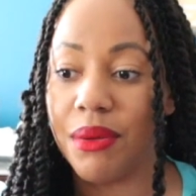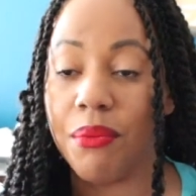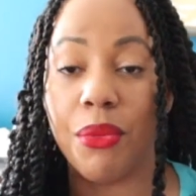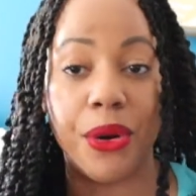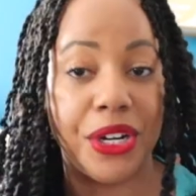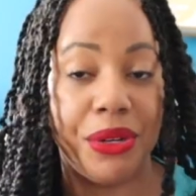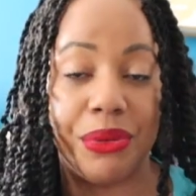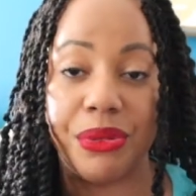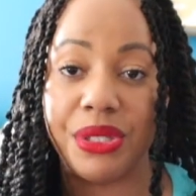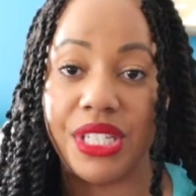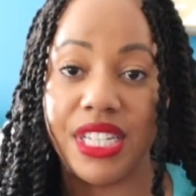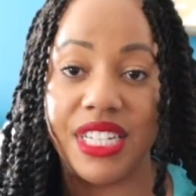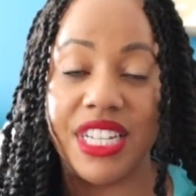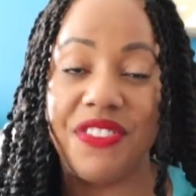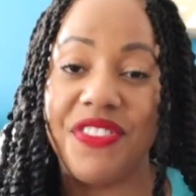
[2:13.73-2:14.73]
morning
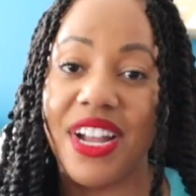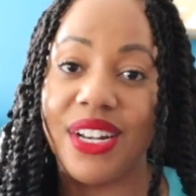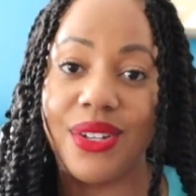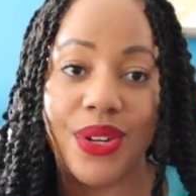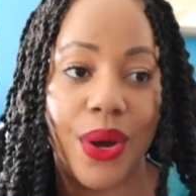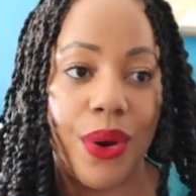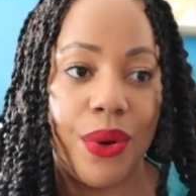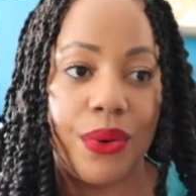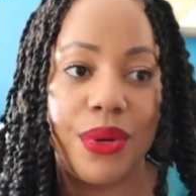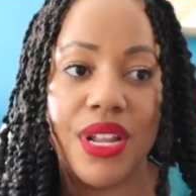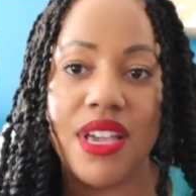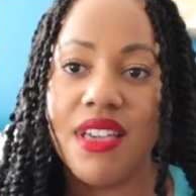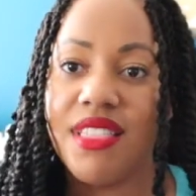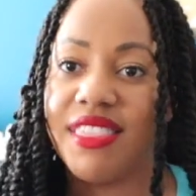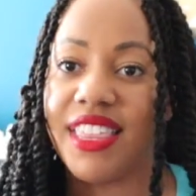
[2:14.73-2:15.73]
routine. If I don't,
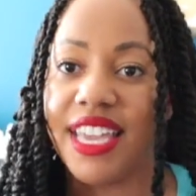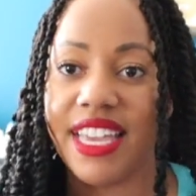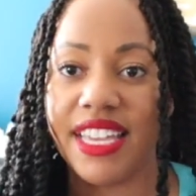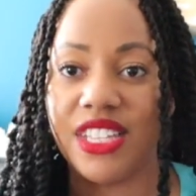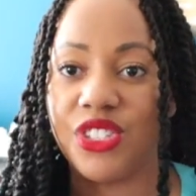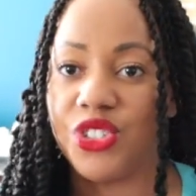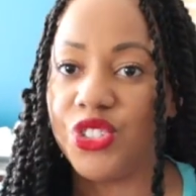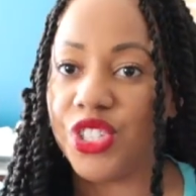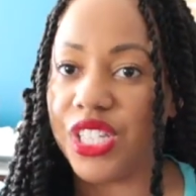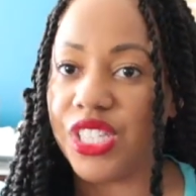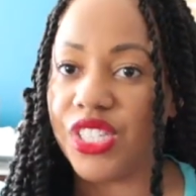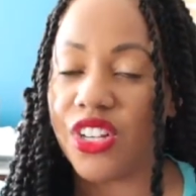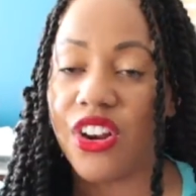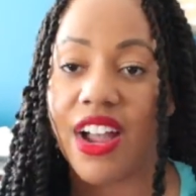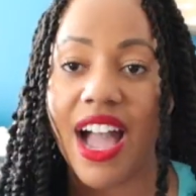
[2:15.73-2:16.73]
things
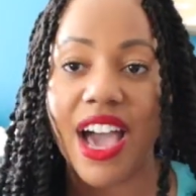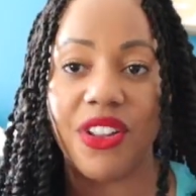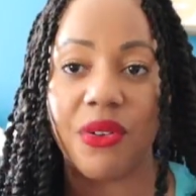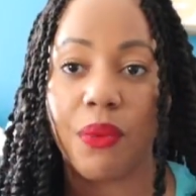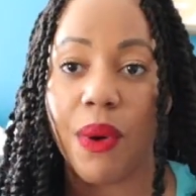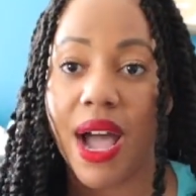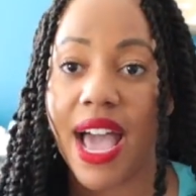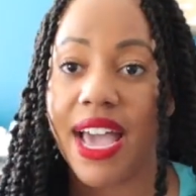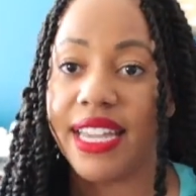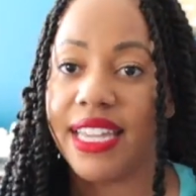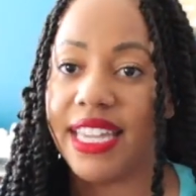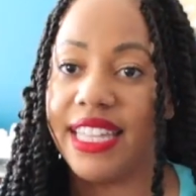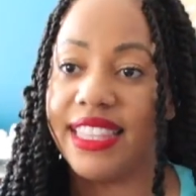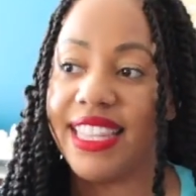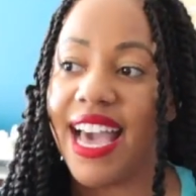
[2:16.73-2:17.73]
just are out of
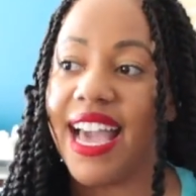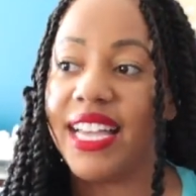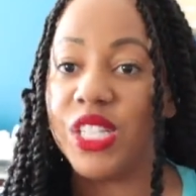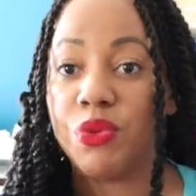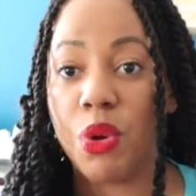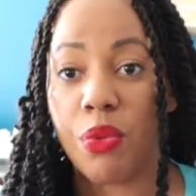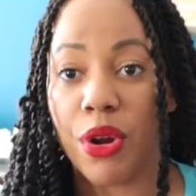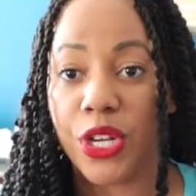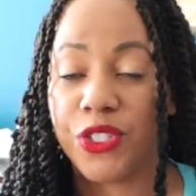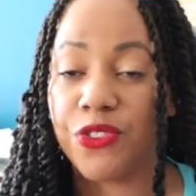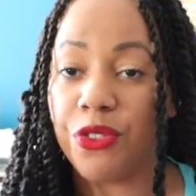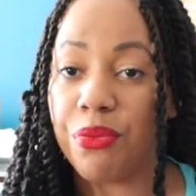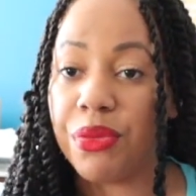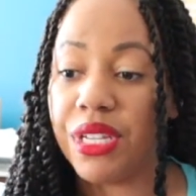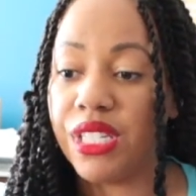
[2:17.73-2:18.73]
whack, and that is what works
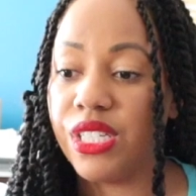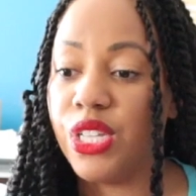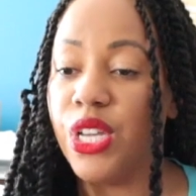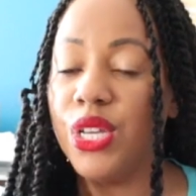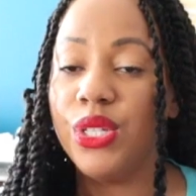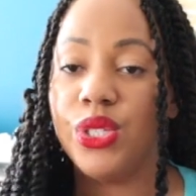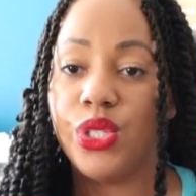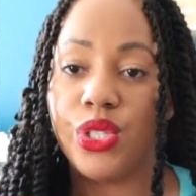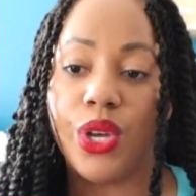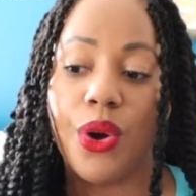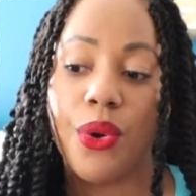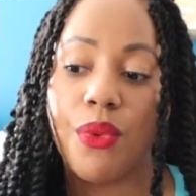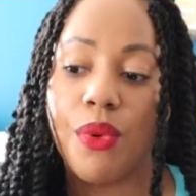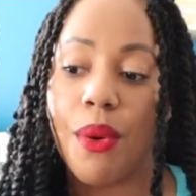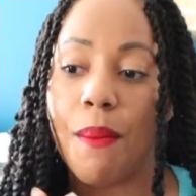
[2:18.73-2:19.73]
for me.
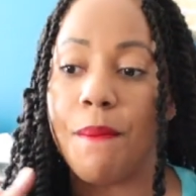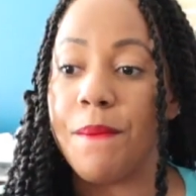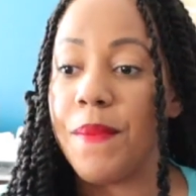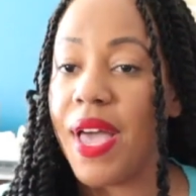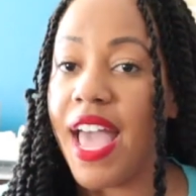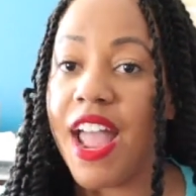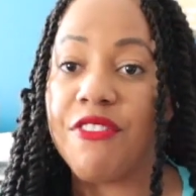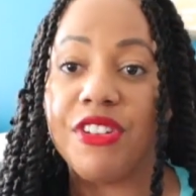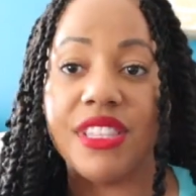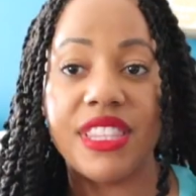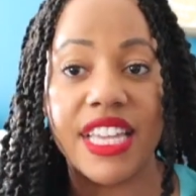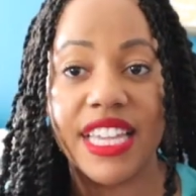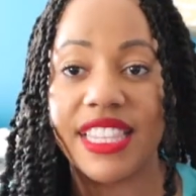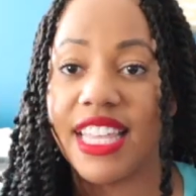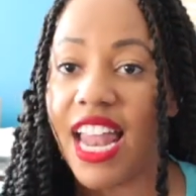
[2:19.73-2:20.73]
So
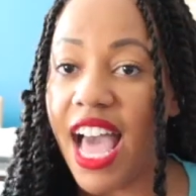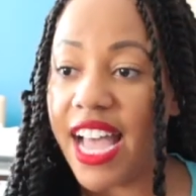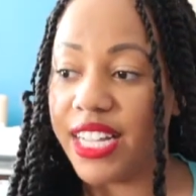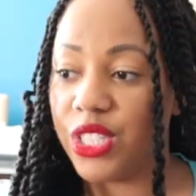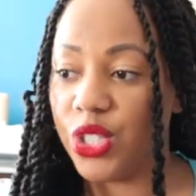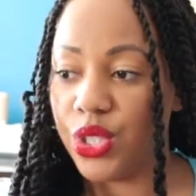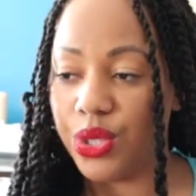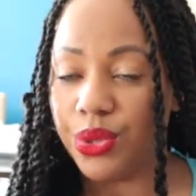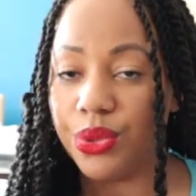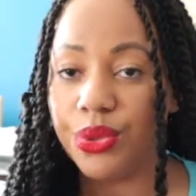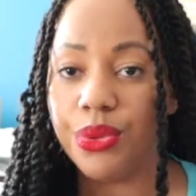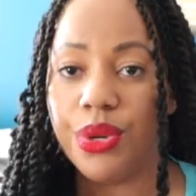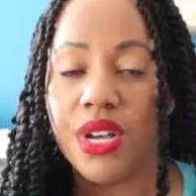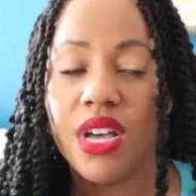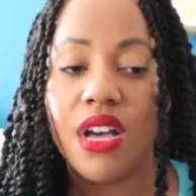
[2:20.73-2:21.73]
everything that I
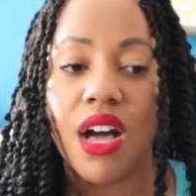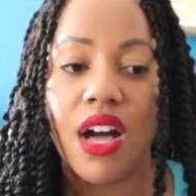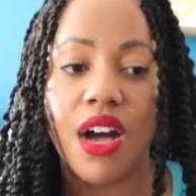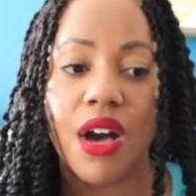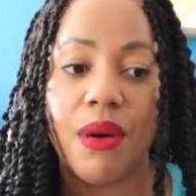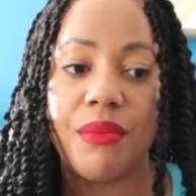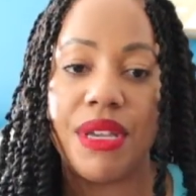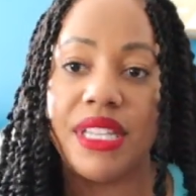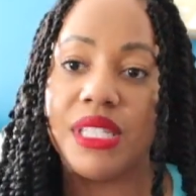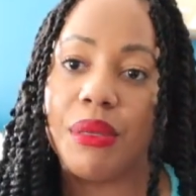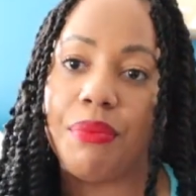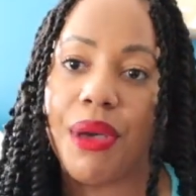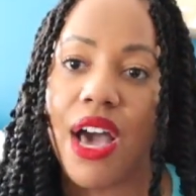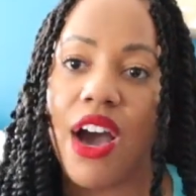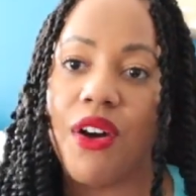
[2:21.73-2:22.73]
do is
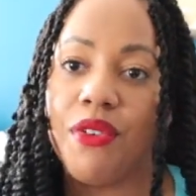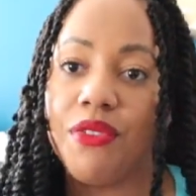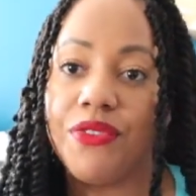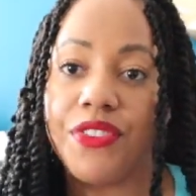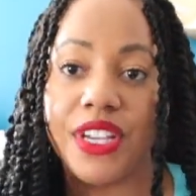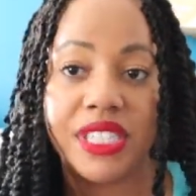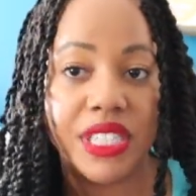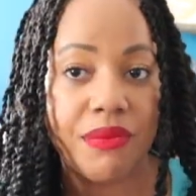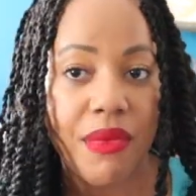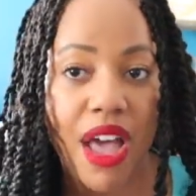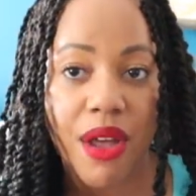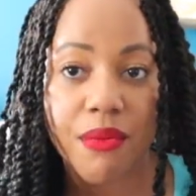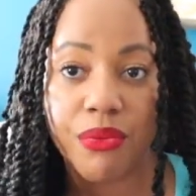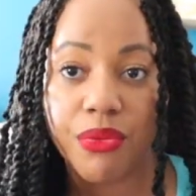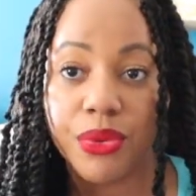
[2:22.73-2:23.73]
about fixing
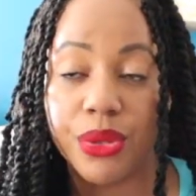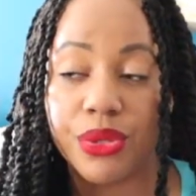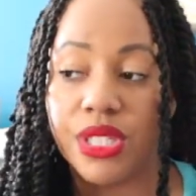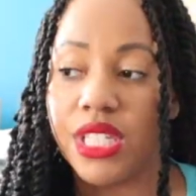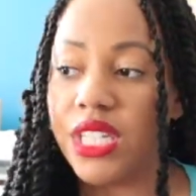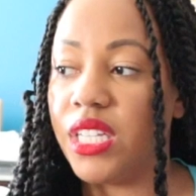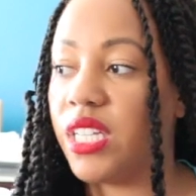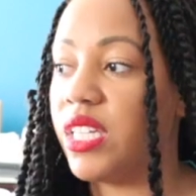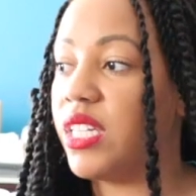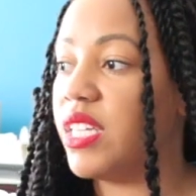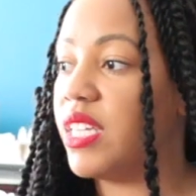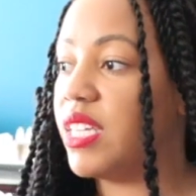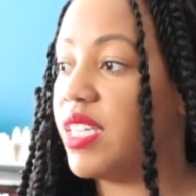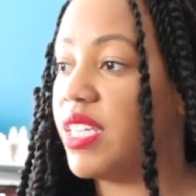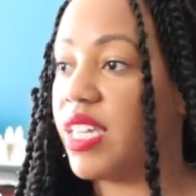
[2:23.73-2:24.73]
my
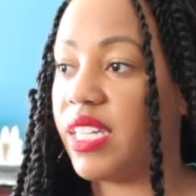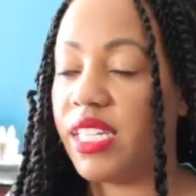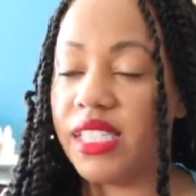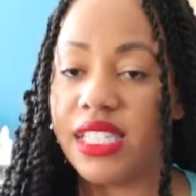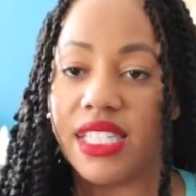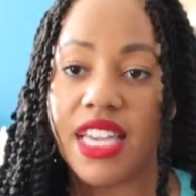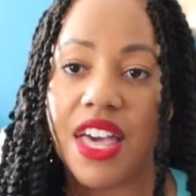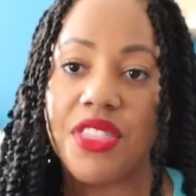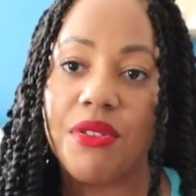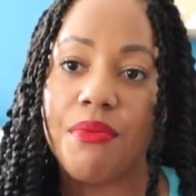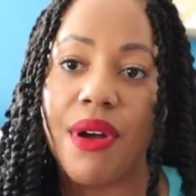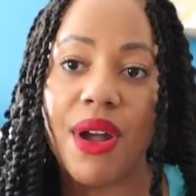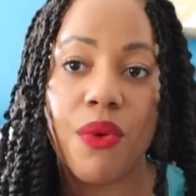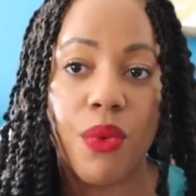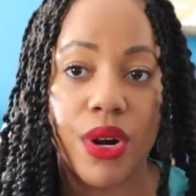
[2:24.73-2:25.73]
routine, getting together
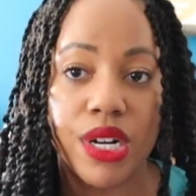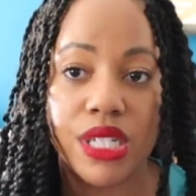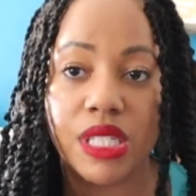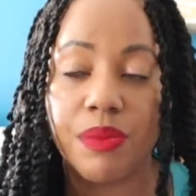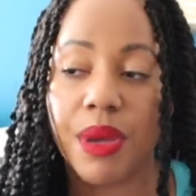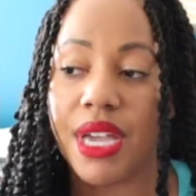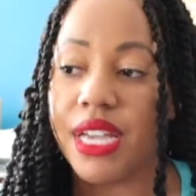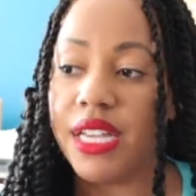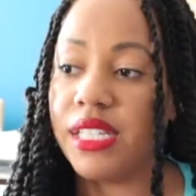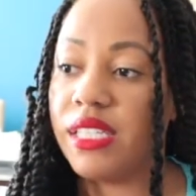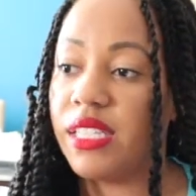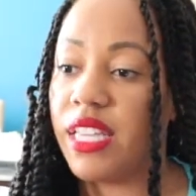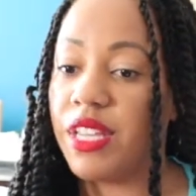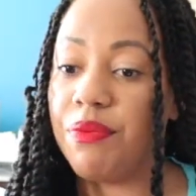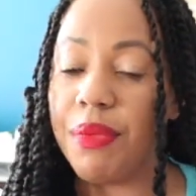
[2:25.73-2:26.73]
my
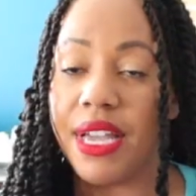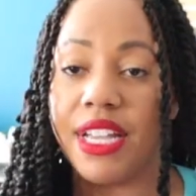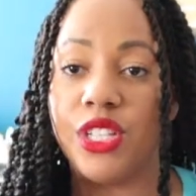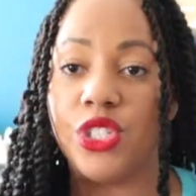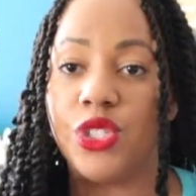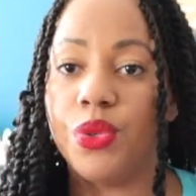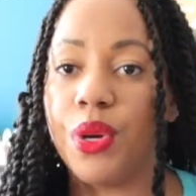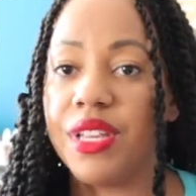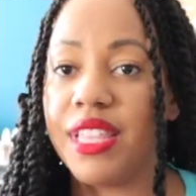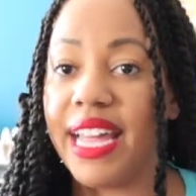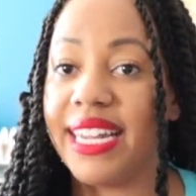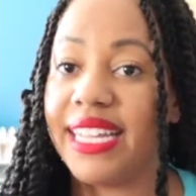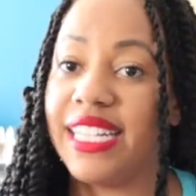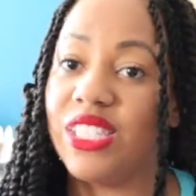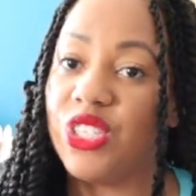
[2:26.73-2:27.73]
workspace, and making sure
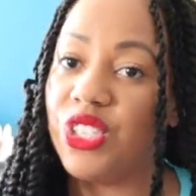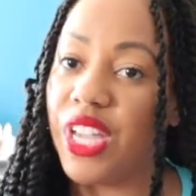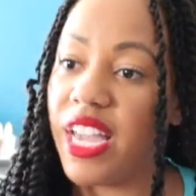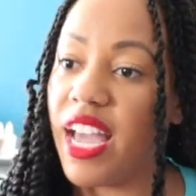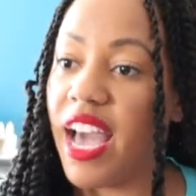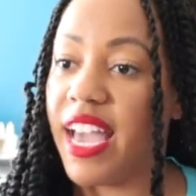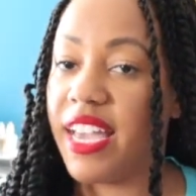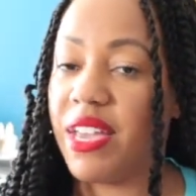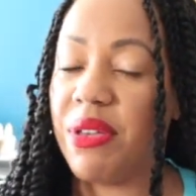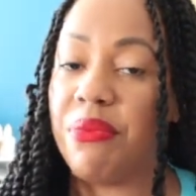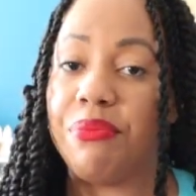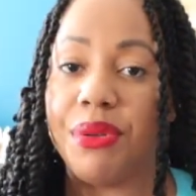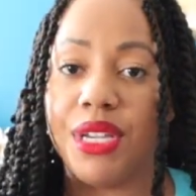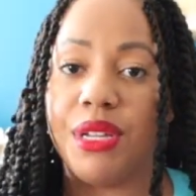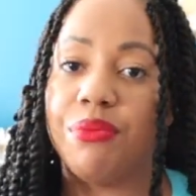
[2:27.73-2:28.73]
that each day I
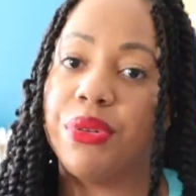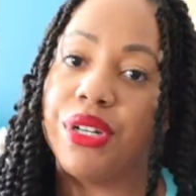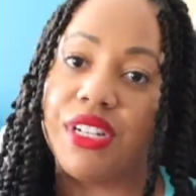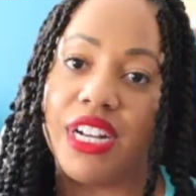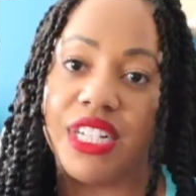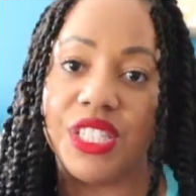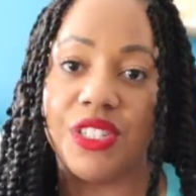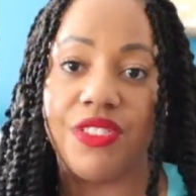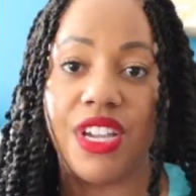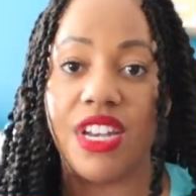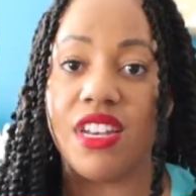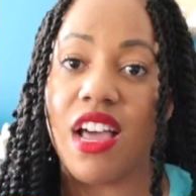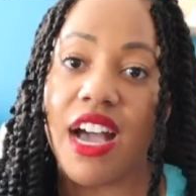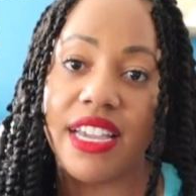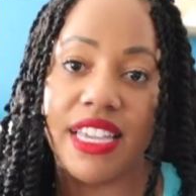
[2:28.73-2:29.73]
am being productive
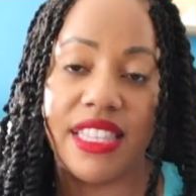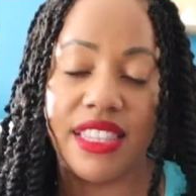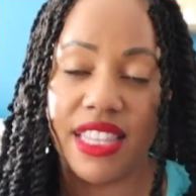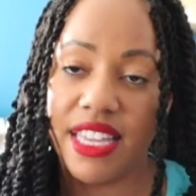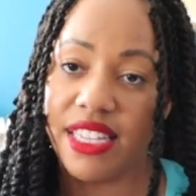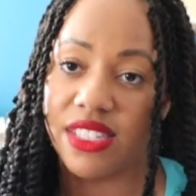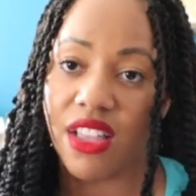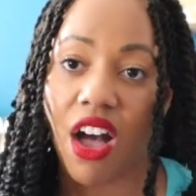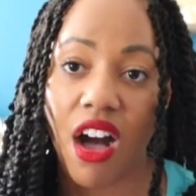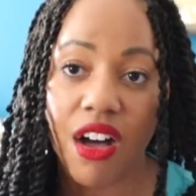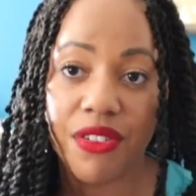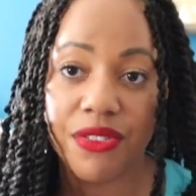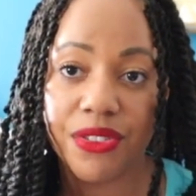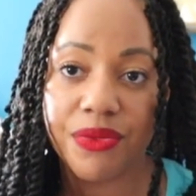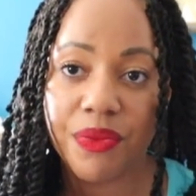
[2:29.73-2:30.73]
and knocking things
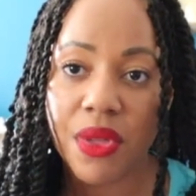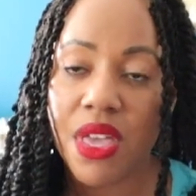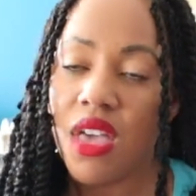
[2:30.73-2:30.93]
off.